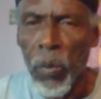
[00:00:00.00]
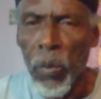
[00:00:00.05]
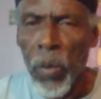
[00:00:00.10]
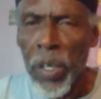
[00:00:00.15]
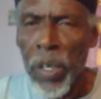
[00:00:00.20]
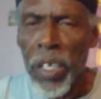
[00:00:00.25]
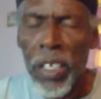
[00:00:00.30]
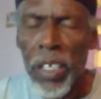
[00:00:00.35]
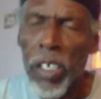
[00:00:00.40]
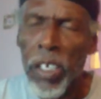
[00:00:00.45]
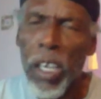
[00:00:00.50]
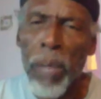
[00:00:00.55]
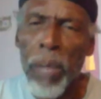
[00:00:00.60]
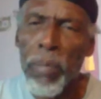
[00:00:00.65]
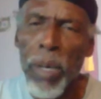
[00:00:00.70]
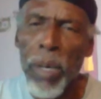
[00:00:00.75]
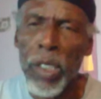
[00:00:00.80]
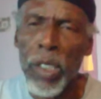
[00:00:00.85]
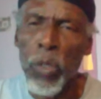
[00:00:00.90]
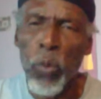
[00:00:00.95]
within the
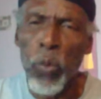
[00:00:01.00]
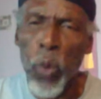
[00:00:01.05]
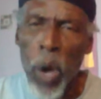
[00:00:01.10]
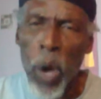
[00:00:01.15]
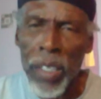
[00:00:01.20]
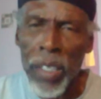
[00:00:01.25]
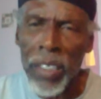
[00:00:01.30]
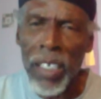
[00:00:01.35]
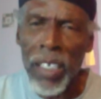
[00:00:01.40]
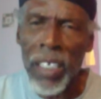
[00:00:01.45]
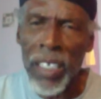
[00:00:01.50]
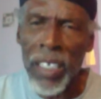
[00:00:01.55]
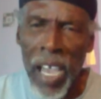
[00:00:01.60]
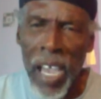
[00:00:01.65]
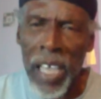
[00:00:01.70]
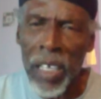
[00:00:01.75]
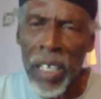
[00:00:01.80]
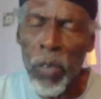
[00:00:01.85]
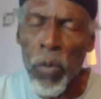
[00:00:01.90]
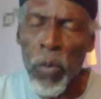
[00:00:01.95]
numbers 1 to
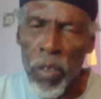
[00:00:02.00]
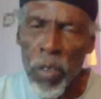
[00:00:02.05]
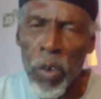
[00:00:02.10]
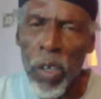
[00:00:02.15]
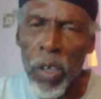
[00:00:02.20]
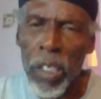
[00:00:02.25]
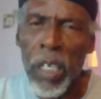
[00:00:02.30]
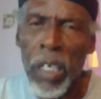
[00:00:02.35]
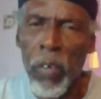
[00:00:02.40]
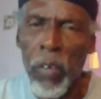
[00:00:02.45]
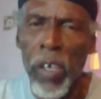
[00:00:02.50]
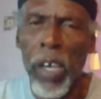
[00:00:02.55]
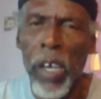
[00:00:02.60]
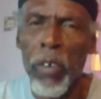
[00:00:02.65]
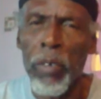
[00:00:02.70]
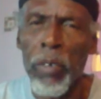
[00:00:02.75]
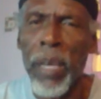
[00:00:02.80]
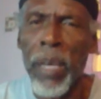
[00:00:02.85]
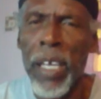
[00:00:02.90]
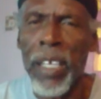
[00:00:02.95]
9 without leaving a
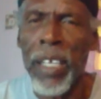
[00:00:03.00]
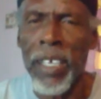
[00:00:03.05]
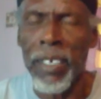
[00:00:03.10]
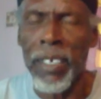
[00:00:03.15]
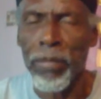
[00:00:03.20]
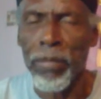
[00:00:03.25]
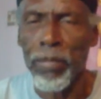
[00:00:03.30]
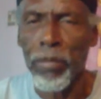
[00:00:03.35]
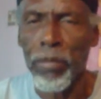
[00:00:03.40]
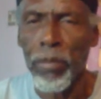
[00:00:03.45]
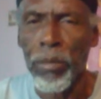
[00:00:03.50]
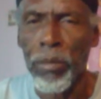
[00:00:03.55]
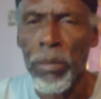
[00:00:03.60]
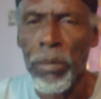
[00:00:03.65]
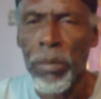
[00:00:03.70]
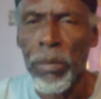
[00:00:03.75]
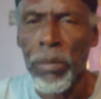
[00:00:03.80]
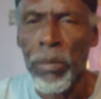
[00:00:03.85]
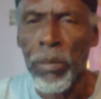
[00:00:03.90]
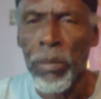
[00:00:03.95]
remainder.
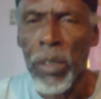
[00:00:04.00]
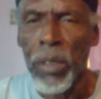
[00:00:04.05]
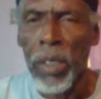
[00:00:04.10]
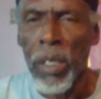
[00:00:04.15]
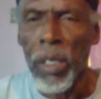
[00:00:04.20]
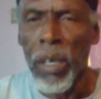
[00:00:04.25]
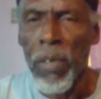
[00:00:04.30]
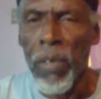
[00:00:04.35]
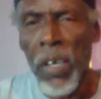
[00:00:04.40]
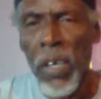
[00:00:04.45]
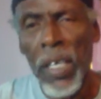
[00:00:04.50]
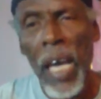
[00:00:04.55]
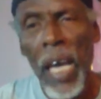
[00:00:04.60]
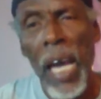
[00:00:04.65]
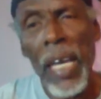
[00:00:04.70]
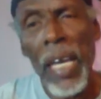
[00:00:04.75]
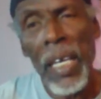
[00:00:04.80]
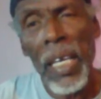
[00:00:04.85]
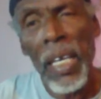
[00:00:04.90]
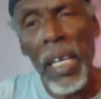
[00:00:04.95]
Then
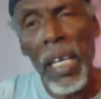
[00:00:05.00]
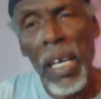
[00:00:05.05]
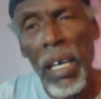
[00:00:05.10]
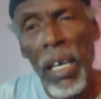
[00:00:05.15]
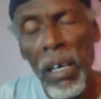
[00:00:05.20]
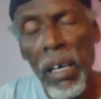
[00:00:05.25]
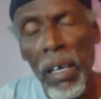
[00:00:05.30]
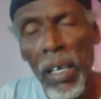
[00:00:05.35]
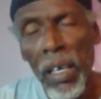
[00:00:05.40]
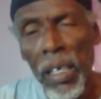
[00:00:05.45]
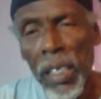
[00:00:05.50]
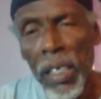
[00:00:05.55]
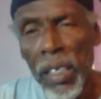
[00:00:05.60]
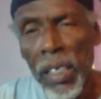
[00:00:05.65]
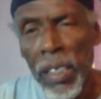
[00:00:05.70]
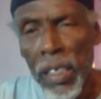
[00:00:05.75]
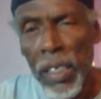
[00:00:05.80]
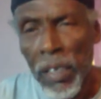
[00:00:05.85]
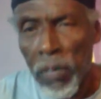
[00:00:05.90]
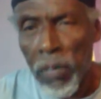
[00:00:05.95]
I
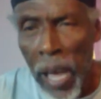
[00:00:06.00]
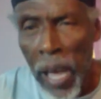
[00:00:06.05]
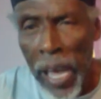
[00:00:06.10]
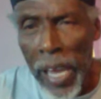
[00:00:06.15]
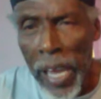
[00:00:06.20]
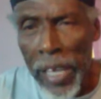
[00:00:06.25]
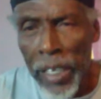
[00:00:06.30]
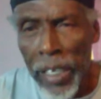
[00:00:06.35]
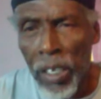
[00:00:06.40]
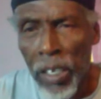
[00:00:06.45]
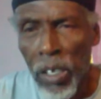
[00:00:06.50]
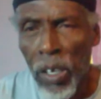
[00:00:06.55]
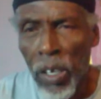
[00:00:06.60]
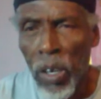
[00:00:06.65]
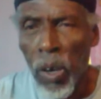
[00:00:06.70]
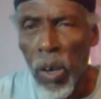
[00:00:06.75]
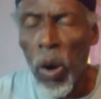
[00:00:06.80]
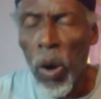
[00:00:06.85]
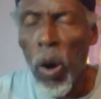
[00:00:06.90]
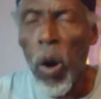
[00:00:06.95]
divide
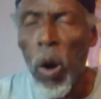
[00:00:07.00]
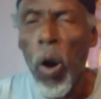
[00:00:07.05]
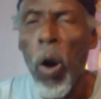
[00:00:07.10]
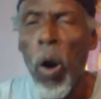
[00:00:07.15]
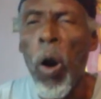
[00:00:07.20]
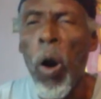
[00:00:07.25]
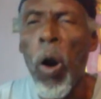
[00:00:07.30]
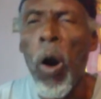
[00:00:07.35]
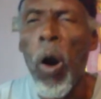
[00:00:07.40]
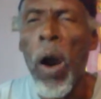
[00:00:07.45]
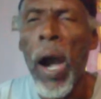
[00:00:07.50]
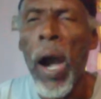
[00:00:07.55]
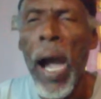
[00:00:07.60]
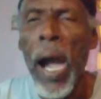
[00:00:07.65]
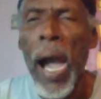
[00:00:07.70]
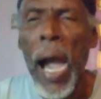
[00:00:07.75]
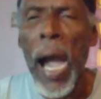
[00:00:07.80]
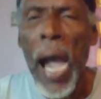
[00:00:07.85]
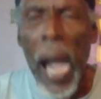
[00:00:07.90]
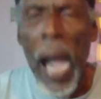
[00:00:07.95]
or
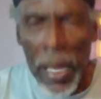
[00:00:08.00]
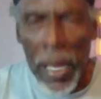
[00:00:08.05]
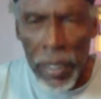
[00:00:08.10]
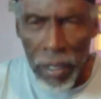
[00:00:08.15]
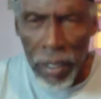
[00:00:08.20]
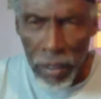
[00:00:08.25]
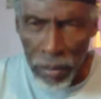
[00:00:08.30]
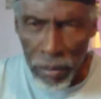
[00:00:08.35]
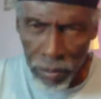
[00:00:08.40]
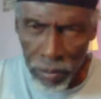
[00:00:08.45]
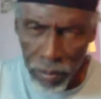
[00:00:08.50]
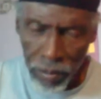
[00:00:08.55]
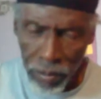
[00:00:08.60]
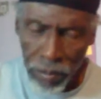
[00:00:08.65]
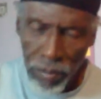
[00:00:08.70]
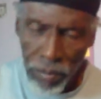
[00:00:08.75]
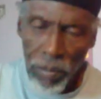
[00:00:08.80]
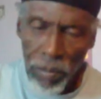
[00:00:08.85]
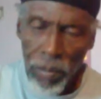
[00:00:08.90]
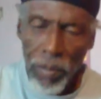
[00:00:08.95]
add.
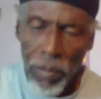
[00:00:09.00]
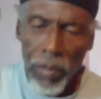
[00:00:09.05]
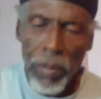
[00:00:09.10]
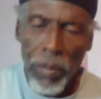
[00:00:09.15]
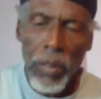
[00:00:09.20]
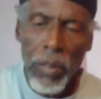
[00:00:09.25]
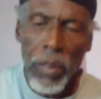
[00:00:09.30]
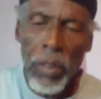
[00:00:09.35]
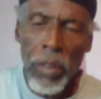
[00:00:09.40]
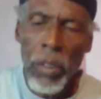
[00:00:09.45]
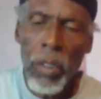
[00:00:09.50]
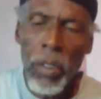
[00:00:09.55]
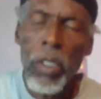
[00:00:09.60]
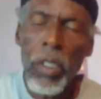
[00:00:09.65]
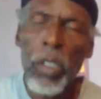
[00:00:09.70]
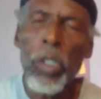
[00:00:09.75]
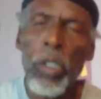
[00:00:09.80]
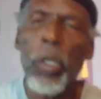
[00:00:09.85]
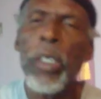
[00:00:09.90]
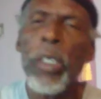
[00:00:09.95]

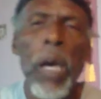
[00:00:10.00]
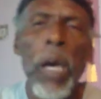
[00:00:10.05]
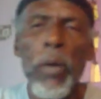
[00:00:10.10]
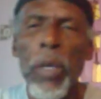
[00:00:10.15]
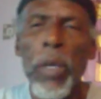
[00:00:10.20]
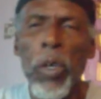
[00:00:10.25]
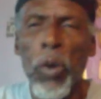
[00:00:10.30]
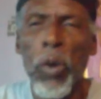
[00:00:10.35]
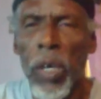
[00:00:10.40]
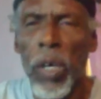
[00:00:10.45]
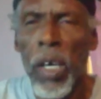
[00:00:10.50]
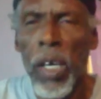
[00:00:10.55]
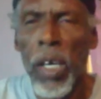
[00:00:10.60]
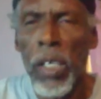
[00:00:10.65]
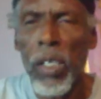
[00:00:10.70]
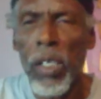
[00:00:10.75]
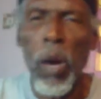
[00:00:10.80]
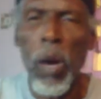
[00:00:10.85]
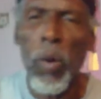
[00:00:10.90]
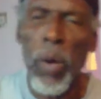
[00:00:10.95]
So here we go.
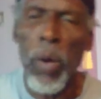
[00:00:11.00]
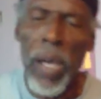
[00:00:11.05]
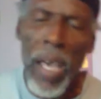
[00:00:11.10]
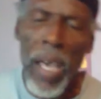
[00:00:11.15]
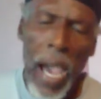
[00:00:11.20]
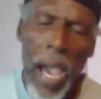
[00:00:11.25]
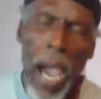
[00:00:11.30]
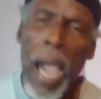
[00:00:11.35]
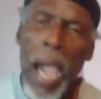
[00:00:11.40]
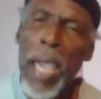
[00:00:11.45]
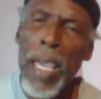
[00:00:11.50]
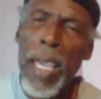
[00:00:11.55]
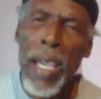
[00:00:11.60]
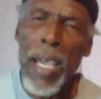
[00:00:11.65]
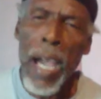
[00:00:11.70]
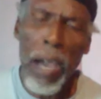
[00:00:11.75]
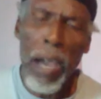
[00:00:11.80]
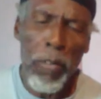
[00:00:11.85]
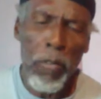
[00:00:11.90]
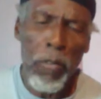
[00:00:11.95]
Now I
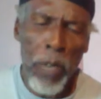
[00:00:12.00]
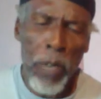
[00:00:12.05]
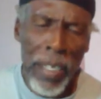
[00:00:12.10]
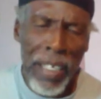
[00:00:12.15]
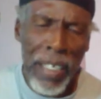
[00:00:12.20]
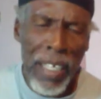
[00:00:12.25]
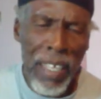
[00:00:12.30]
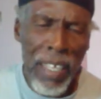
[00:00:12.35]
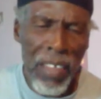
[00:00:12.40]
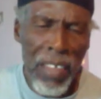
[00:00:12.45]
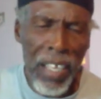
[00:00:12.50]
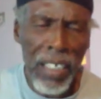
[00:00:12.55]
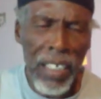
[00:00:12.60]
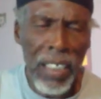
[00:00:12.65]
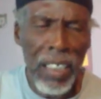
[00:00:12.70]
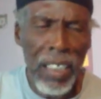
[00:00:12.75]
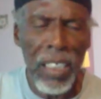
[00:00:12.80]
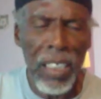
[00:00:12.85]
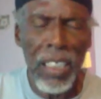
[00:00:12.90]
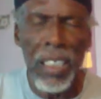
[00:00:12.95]
have written
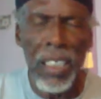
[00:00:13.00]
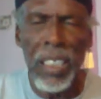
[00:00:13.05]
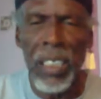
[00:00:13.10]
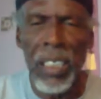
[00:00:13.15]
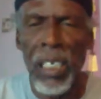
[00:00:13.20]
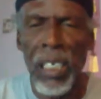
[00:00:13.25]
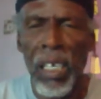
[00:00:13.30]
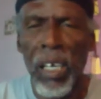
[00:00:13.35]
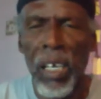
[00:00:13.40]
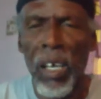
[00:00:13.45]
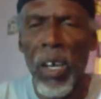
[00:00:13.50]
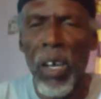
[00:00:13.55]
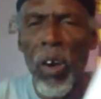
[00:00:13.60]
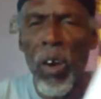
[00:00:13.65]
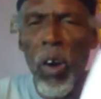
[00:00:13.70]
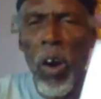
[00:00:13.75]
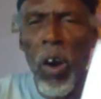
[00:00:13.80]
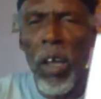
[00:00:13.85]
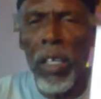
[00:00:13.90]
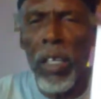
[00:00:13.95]
this
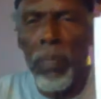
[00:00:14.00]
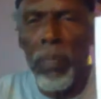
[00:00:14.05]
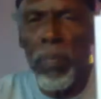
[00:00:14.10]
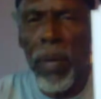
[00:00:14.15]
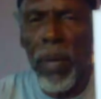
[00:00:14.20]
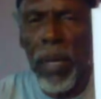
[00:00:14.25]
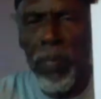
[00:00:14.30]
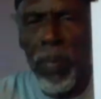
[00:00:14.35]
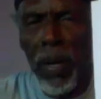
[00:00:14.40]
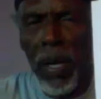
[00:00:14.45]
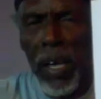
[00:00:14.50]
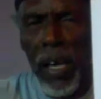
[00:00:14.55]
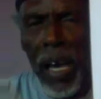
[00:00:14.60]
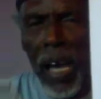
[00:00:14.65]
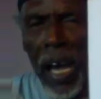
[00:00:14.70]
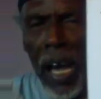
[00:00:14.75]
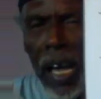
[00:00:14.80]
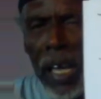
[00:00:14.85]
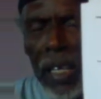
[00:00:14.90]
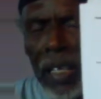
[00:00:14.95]
on the paper,
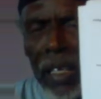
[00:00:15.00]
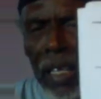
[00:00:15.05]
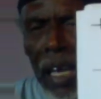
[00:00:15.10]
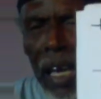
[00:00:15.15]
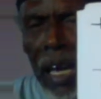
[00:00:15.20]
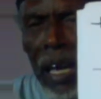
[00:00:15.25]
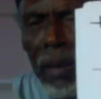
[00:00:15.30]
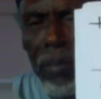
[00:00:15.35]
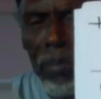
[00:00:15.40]
and